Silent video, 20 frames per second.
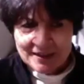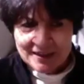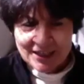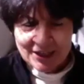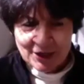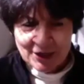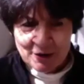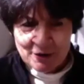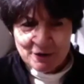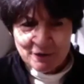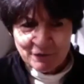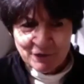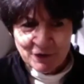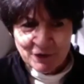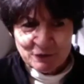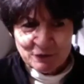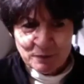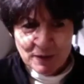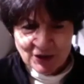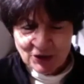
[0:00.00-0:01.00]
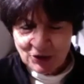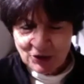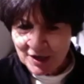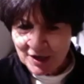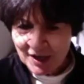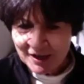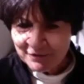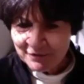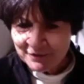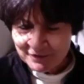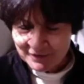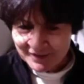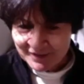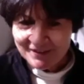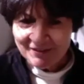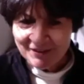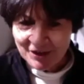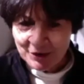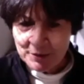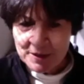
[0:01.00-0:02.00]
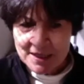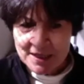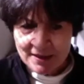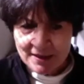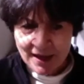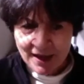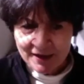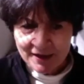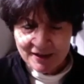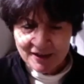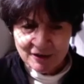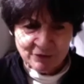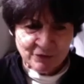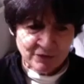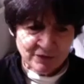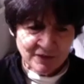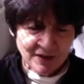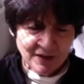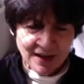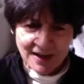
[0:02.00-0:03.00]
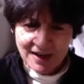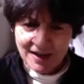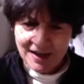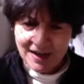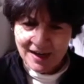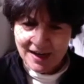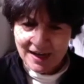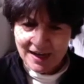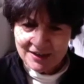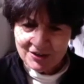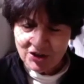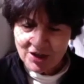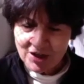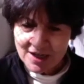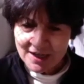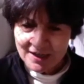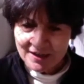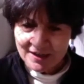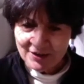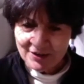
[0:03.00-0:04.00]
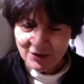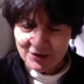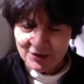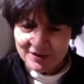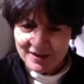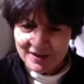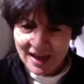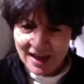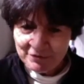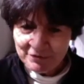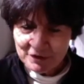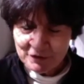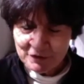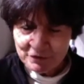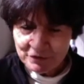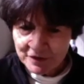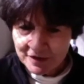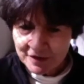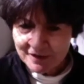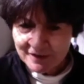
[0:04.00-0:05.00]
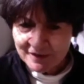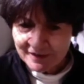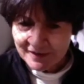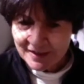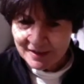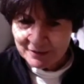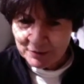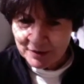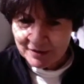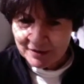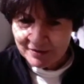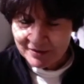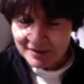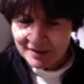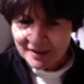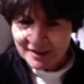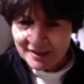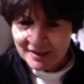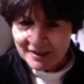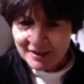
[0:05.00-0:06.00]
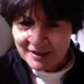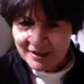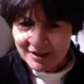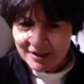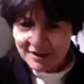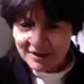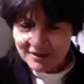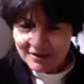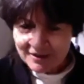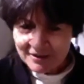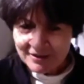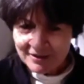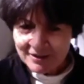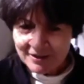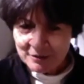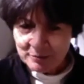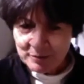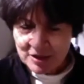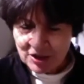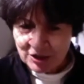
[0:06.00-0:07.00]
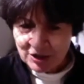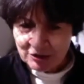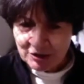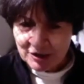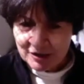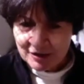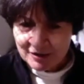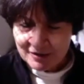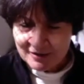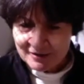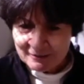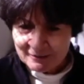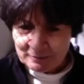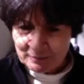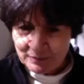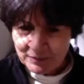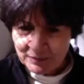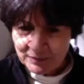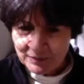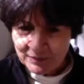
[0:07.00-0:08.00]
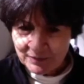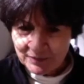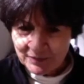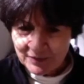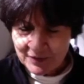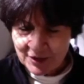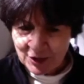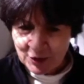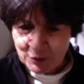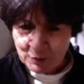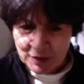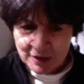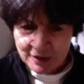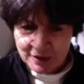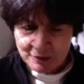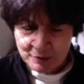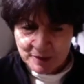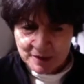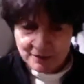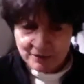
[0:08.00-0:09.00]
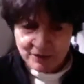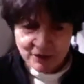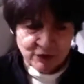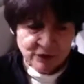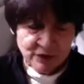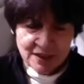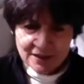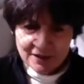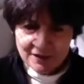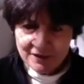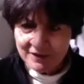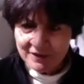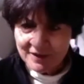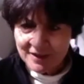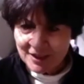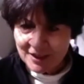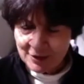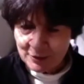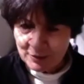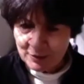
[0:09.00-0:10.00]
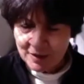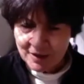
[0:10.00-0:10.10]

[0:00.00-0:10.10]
if you spend your life doing that, you've actually got to have an affinity with the materials that you work with, the things that you